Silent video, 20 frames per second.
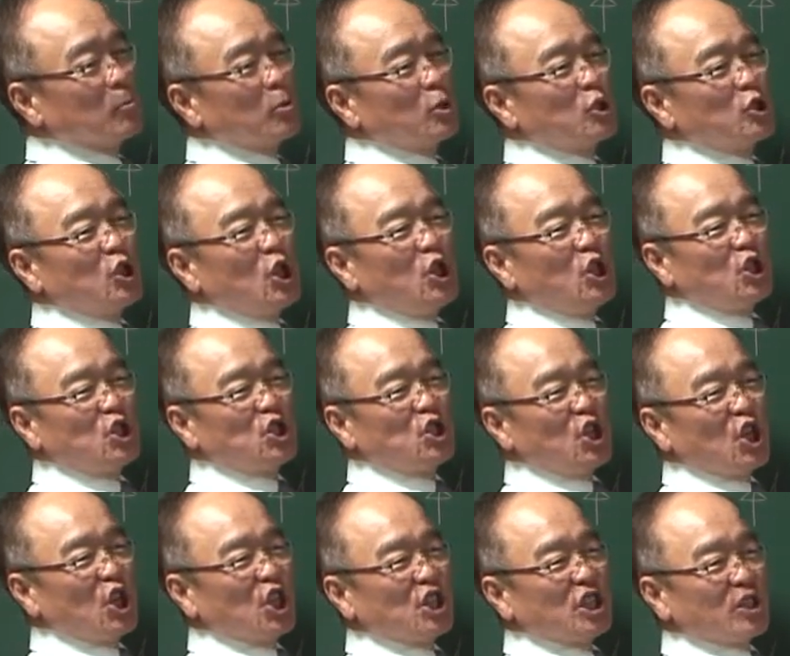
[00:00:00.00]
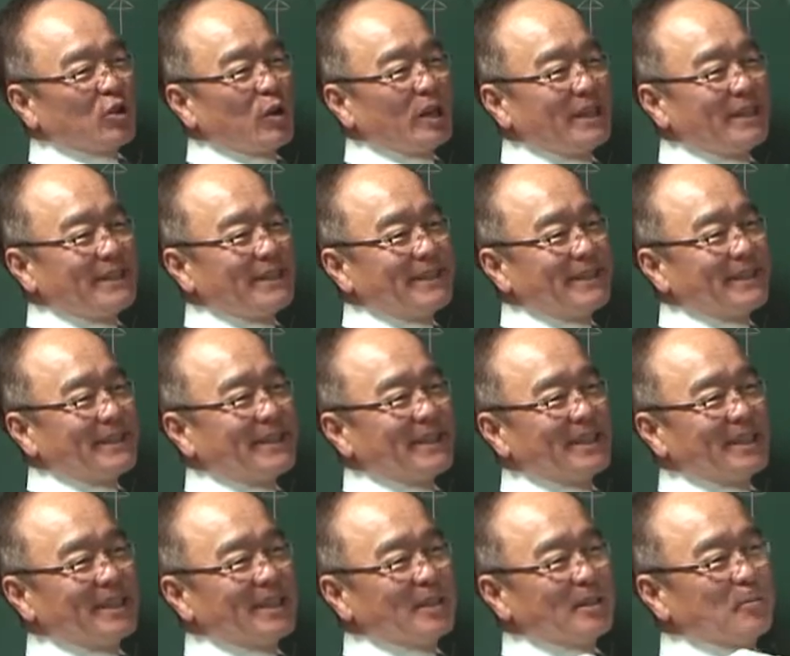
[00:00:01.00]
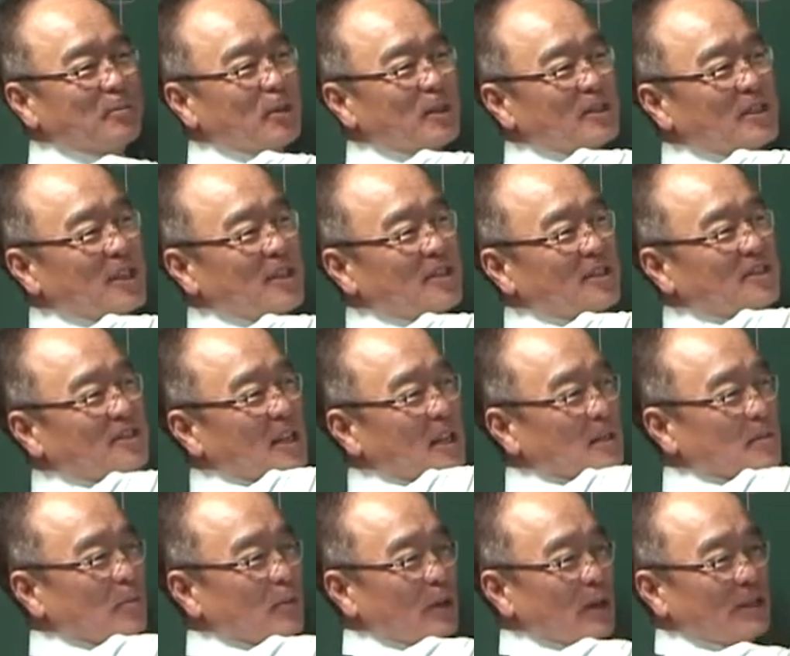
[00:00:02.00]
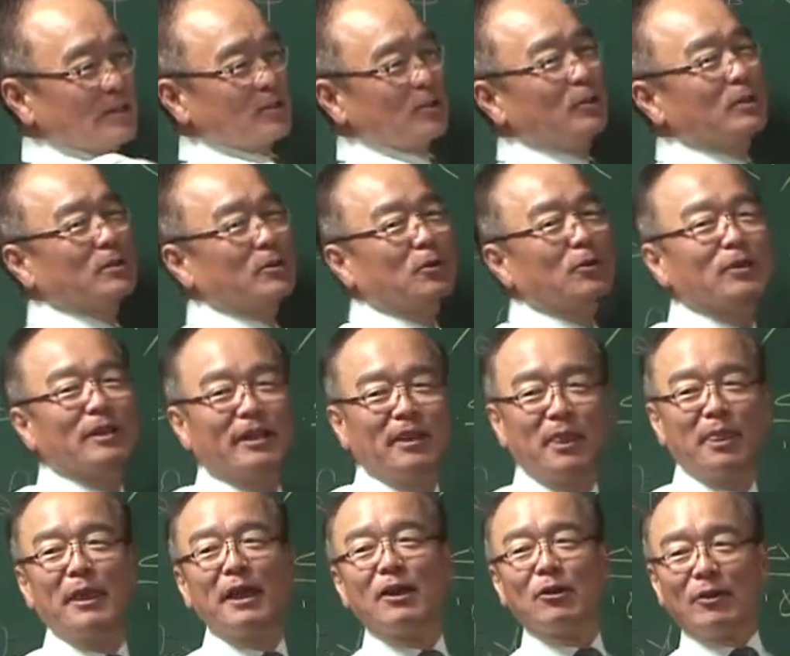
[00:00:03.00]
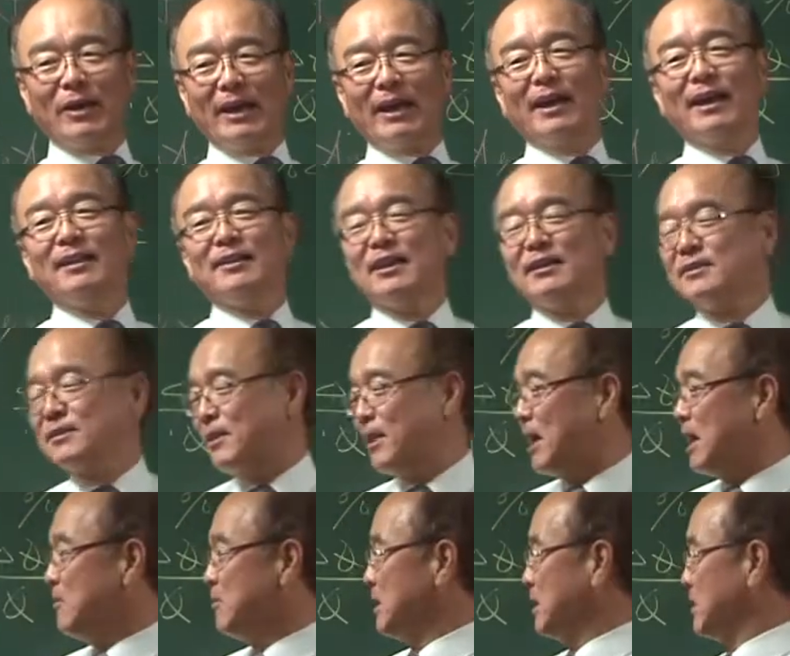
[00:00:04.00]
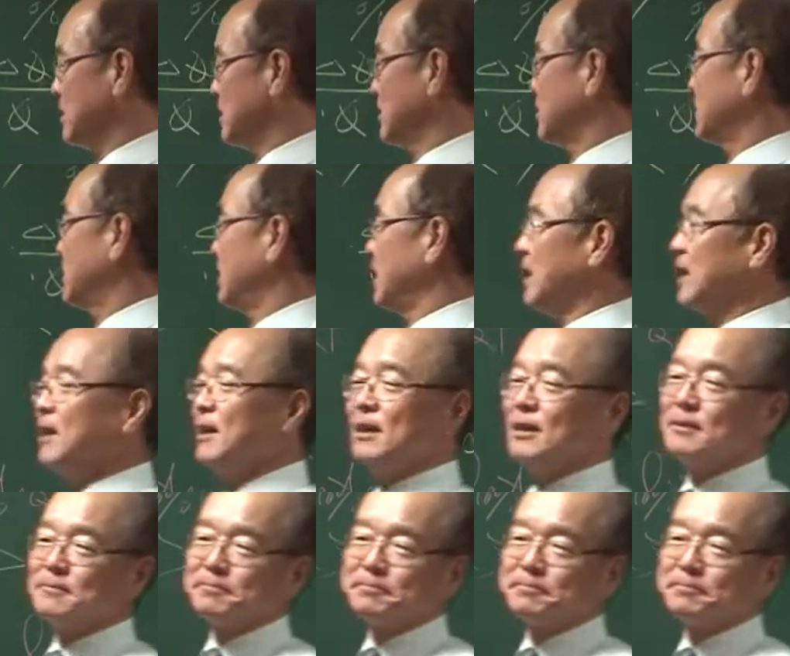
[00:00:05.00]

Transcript: Percentage change in quantity. Percentage change in price. We call it in that way. That's naming. Okay.